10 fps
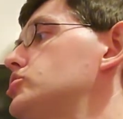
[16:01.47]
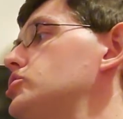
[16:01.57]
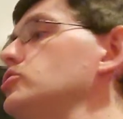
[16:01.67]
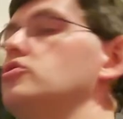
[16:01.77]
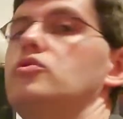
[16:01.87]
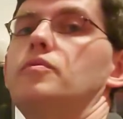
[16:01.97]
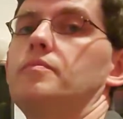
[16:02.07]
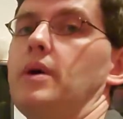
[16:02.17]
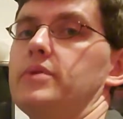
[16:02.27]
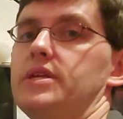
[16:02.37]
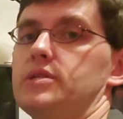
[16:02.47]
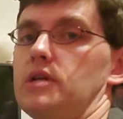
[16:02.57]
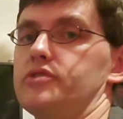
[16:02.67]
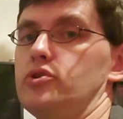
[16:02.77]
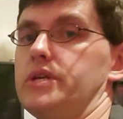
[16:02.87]
Two, remember the
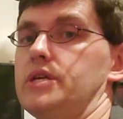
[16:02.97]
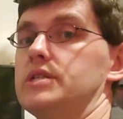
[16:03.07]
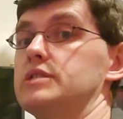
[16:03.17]
Intellivision only can